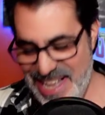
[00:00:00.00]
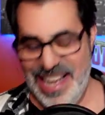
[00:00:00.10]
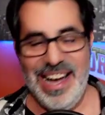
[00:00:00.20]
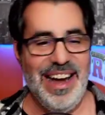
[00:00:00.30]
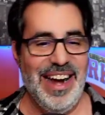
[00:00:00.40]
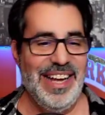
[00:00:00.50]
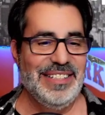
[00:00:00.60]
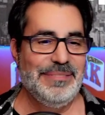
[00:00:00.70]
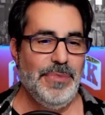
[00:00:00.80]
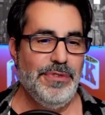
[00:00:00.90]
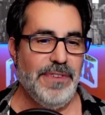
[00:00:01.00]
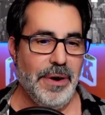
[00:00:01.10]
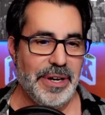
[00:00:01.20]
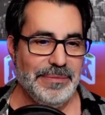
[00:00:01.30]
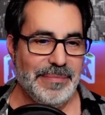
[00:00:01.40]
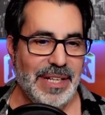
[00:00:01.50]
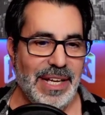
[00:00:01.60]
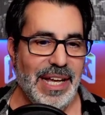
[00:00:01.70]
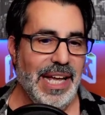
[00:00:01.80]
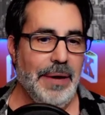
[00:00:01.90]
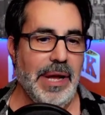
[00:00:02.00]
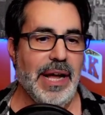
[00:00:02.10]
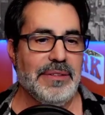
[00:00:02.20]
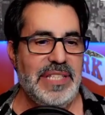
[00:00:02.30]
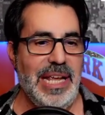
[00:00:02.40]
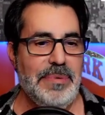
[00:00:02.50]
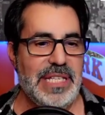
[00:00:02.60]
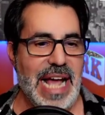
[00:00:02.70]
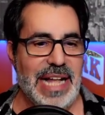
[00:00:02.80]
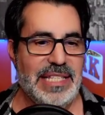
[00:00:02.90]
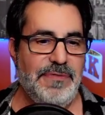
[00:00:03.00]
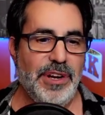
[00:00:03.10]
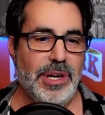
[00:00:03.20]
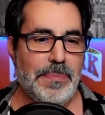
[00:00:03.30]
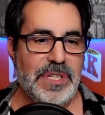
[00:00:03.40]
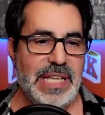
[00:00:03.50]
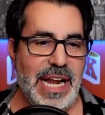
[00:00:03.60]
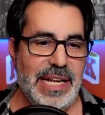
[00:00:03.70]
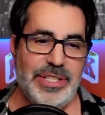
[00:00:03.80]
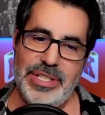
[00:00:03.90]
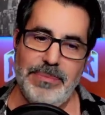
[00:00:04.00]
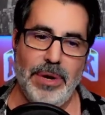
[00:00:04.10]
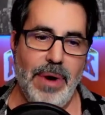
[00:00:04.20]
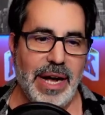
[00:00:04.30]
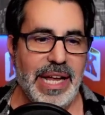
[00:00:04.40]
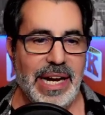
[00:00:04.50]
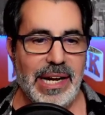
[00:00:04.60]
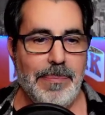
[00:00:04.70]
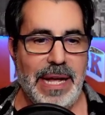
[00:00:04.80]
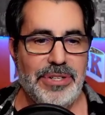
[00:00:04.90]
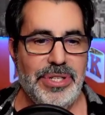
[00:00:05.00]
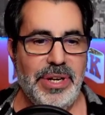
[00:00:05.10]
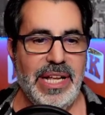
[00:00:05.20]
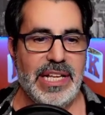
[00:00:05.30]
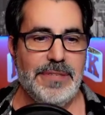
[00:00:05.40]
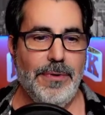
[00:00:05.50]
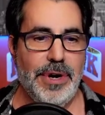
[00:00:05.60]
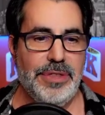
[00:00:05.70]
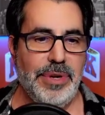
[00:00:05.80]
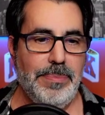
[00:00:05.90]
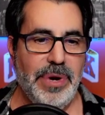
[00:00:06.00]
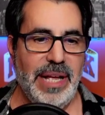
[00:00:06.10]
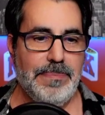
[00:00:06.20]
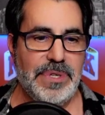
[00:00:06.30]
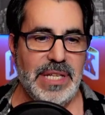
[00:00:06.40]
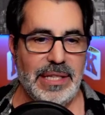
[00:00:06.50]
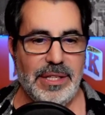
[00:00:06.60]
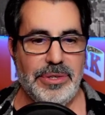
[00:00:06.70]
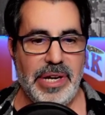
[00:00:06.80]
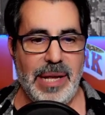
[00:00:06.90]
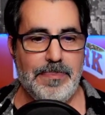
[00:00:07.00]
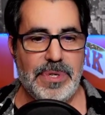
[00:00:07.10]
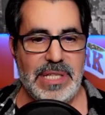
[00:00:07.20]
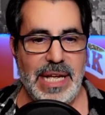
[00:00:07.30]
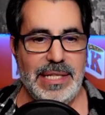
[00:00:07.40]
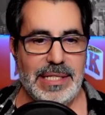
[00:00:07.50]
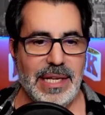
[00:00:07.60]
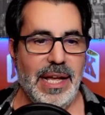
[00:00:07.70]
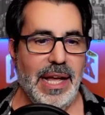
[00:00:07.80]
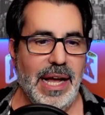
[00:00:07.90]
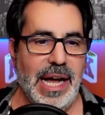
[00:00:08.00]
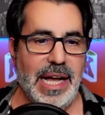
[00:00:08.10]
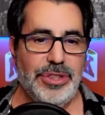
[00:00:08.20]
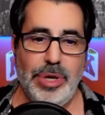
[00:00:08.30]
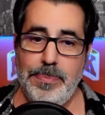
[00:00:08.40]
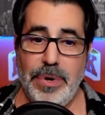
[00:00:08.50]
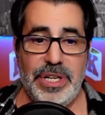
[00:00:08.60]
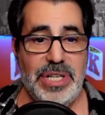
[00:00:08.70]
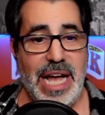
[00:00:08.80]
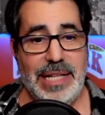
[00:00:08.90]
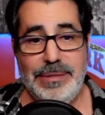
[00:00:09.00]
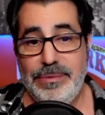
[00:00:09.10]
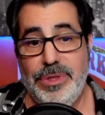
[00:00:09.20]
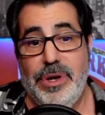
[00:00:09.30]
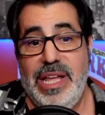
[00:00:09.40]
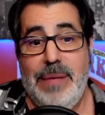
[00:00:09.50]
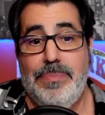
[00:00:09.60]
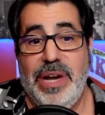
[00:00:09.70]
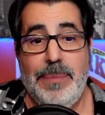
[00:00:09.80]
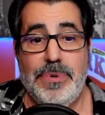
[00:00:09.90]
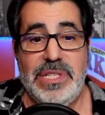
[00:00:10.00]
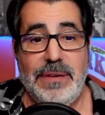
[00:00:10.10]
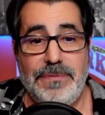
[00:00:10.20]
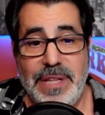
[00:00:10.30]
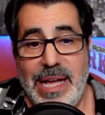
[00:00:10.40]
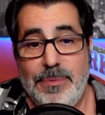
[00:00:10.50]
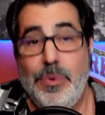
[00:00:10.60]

All right, move forward. Here we go. Team stats. Field goal percentage. Milwaukee ended about shooting us 43.8% to 38%. 3-point shot, 38.8% for them.